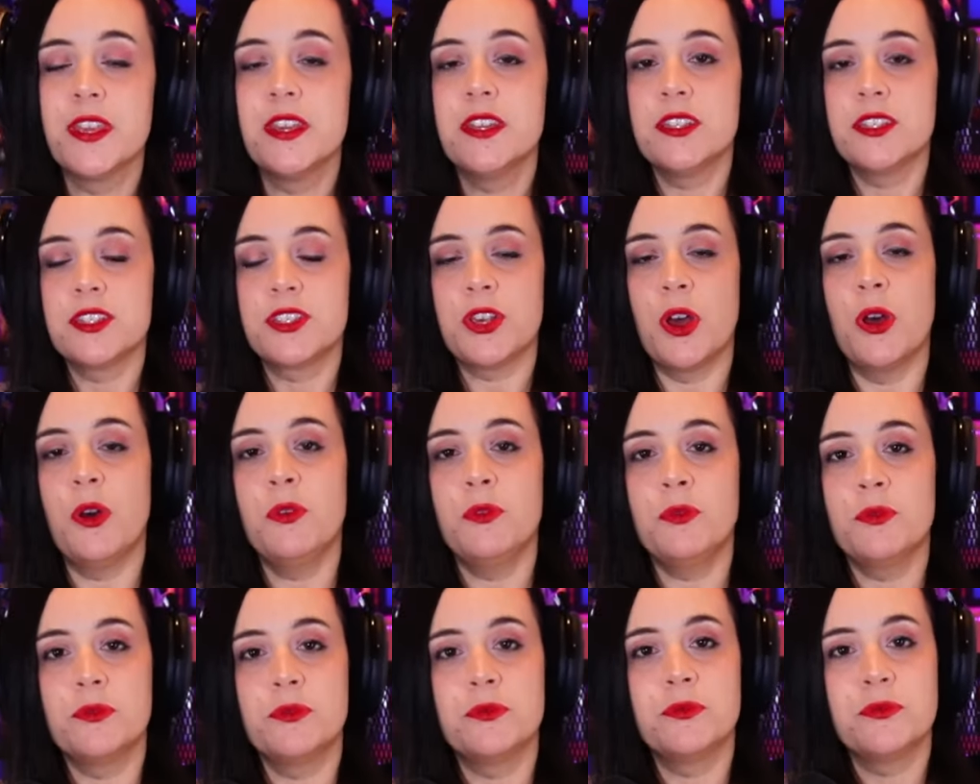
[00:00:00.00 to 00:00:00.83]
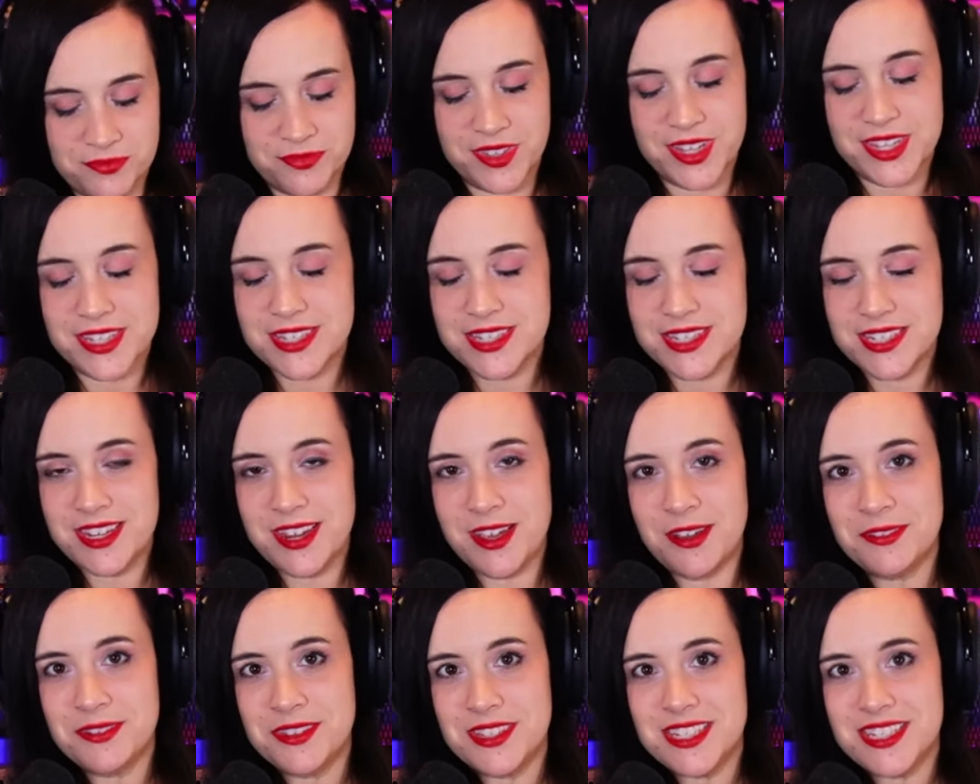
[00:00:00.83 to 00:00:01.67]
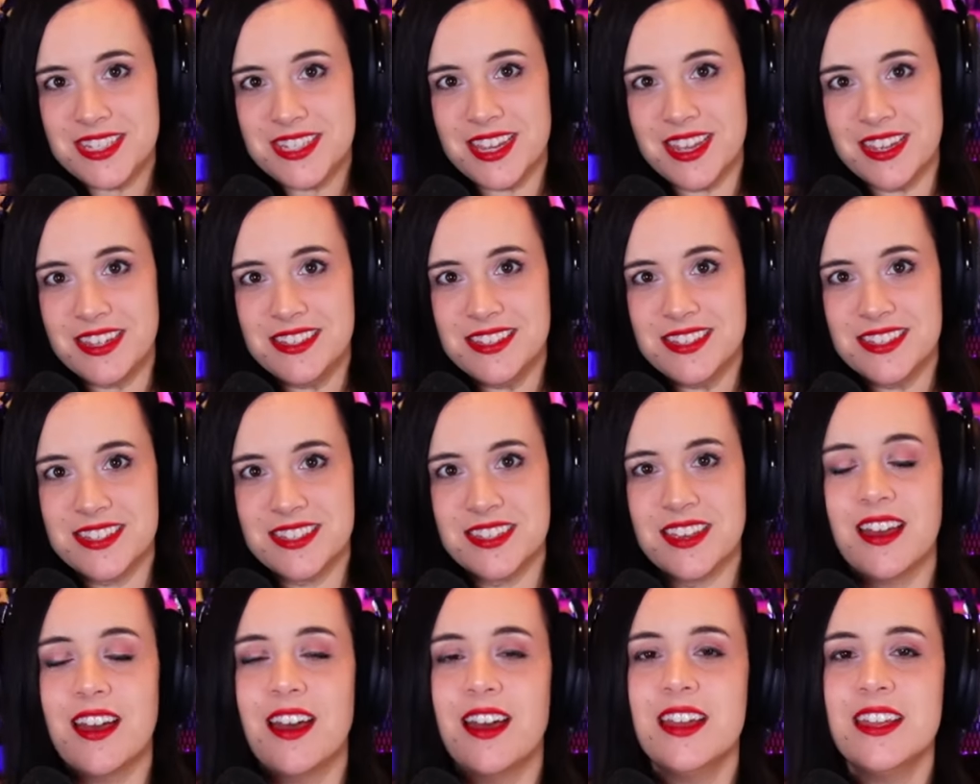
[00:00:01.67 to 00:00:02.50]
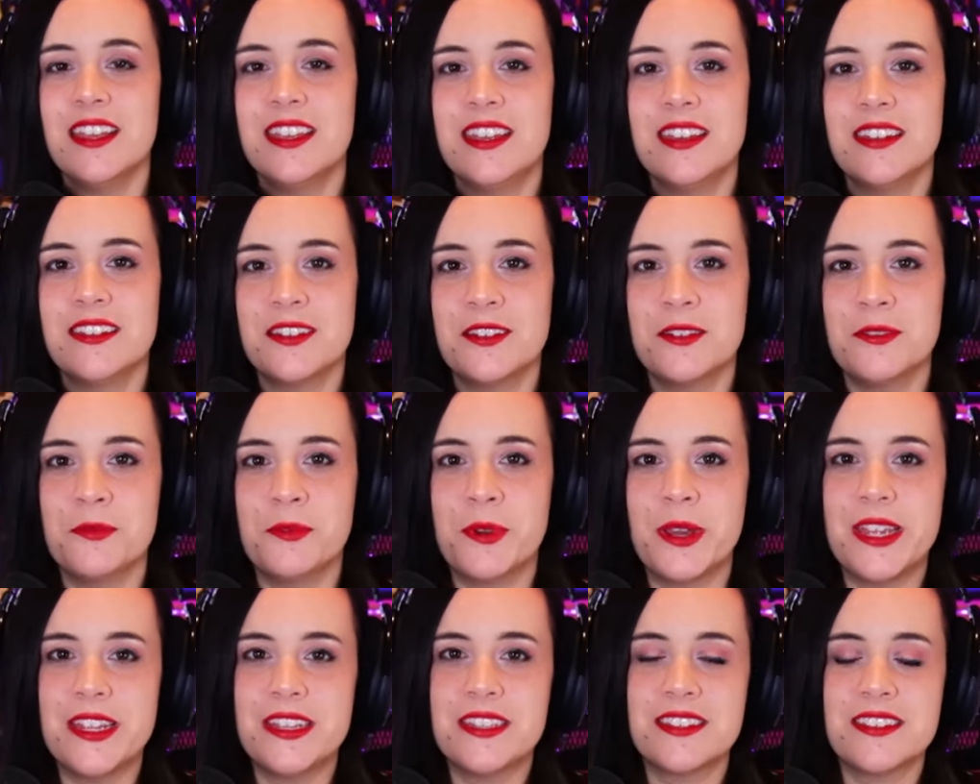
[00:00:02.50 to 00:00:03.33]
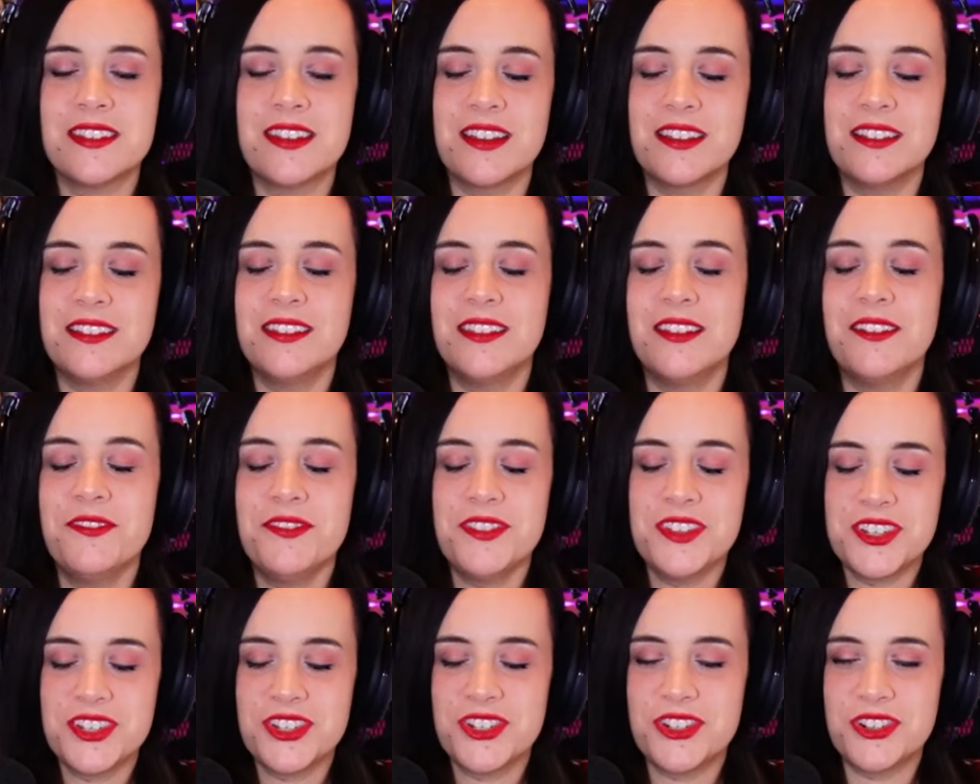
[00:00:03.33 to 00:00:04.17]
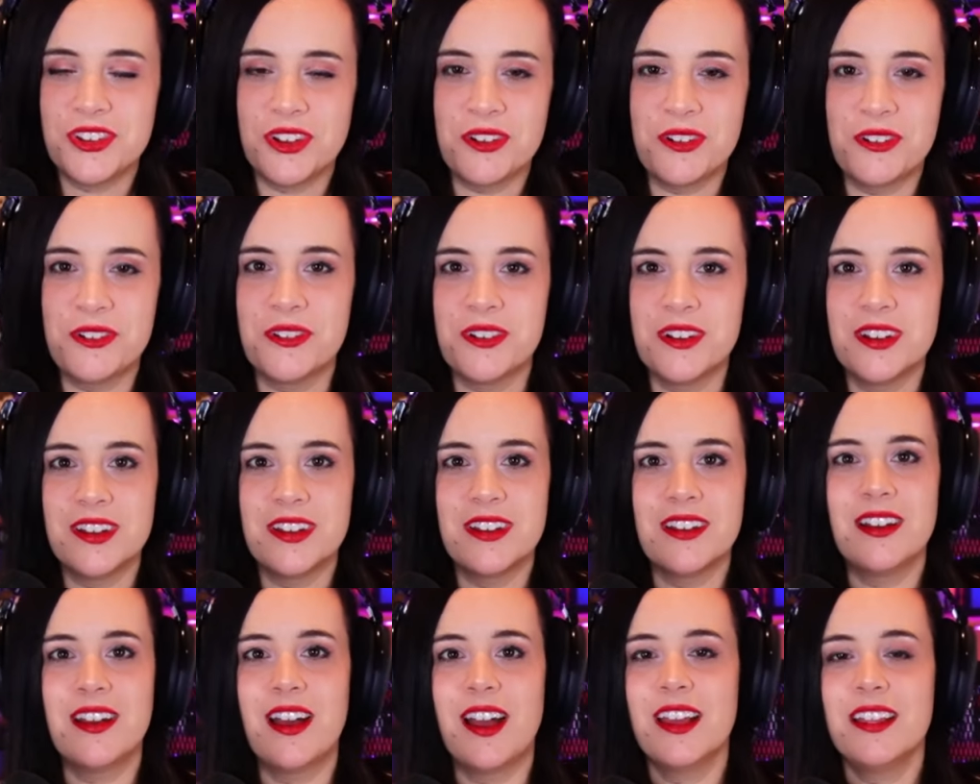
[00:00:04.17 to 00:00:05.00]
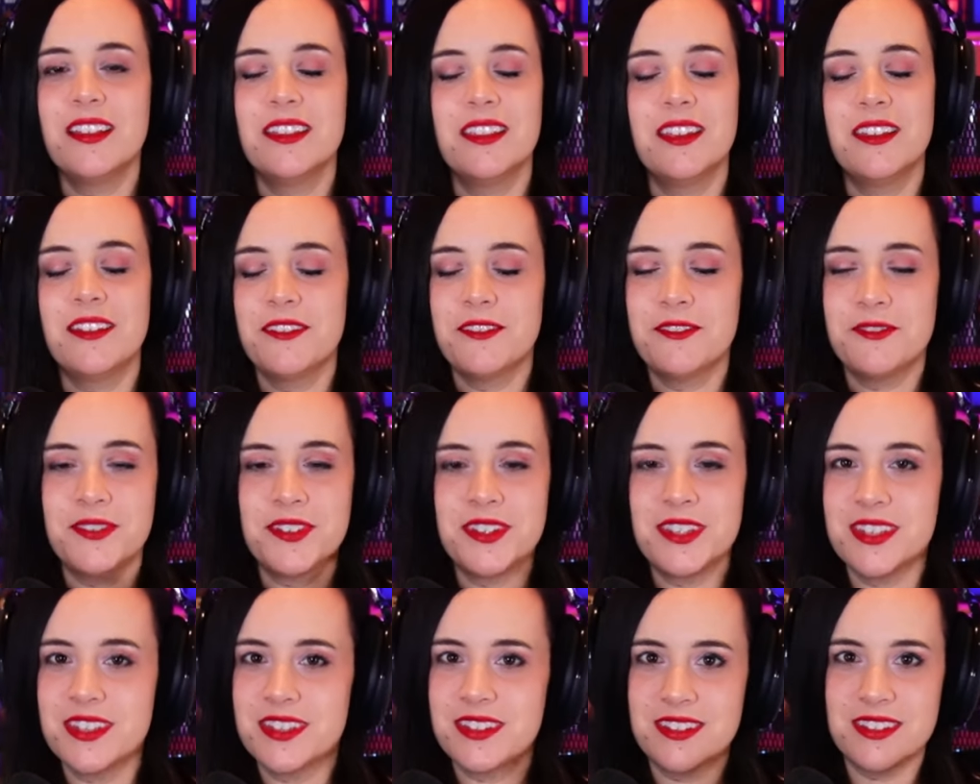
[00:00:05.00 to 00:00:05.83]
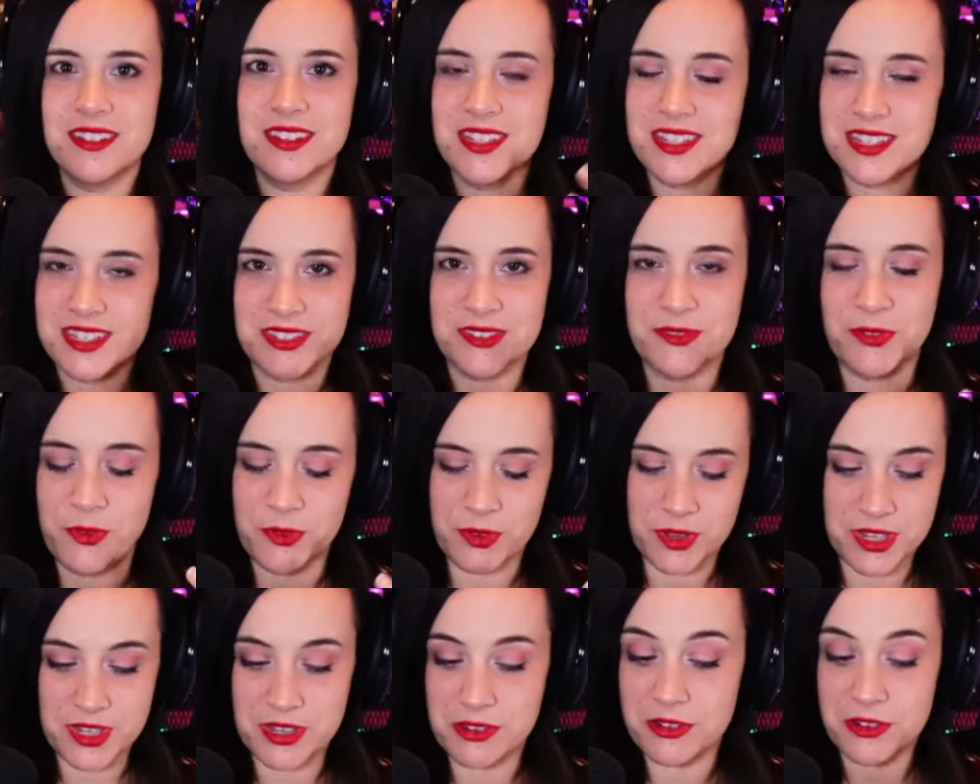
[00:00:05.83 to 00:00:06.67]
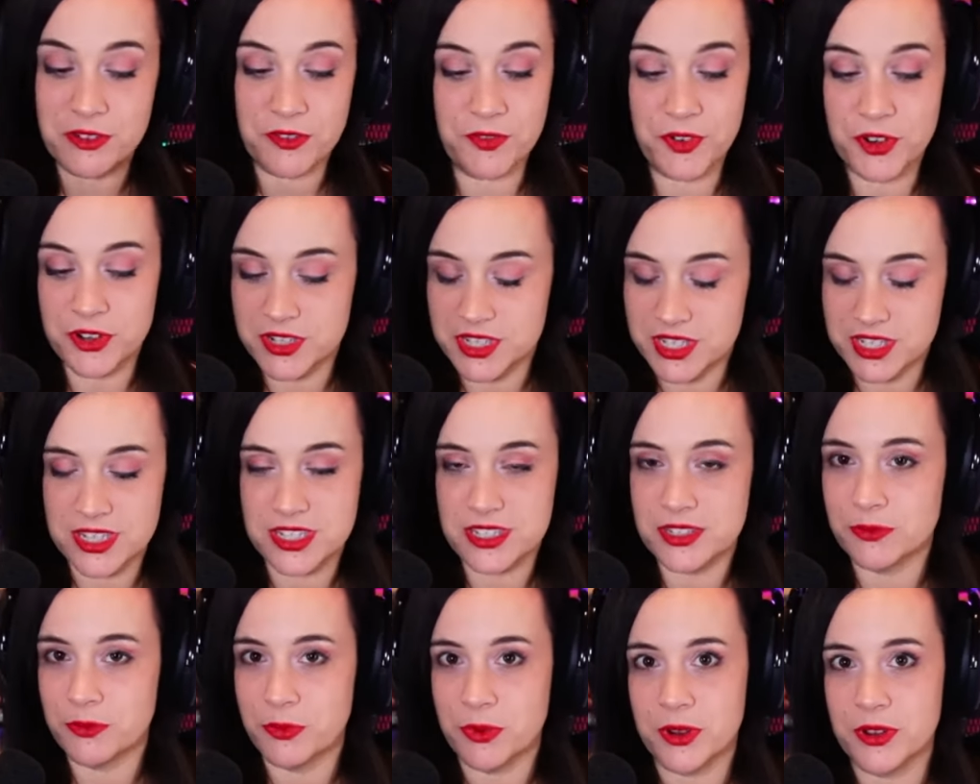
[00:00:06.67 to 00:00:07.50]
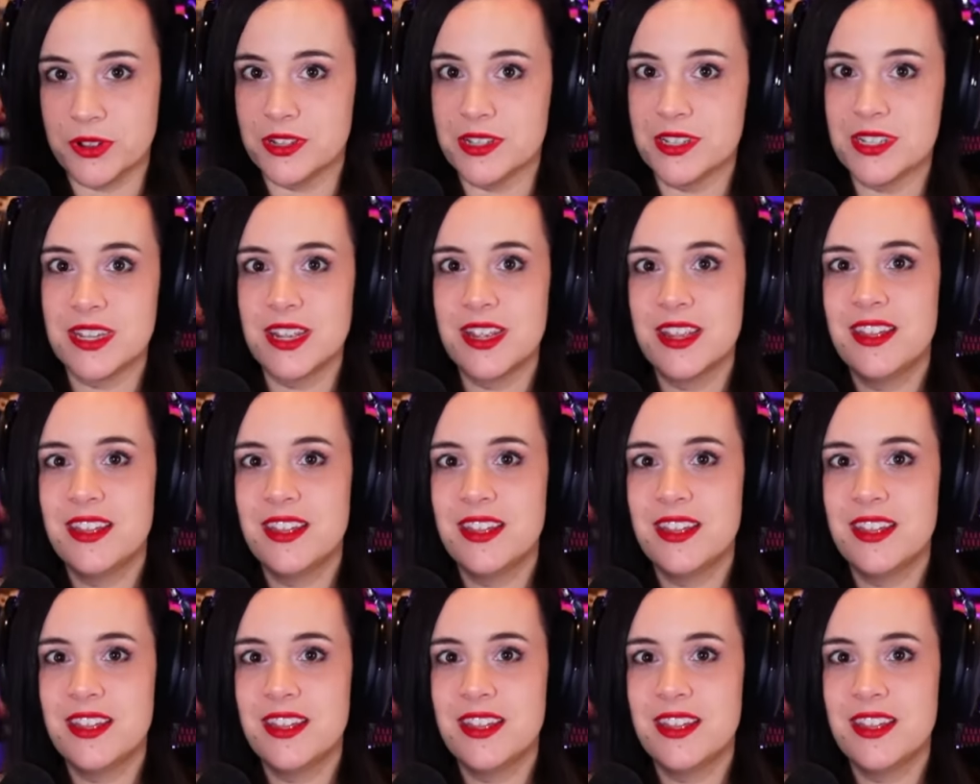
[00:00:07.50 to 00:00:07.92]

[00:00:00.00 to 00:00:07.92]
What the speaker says: So let's see how this ends. I cannot wait. I love this show. I love this universe, this world.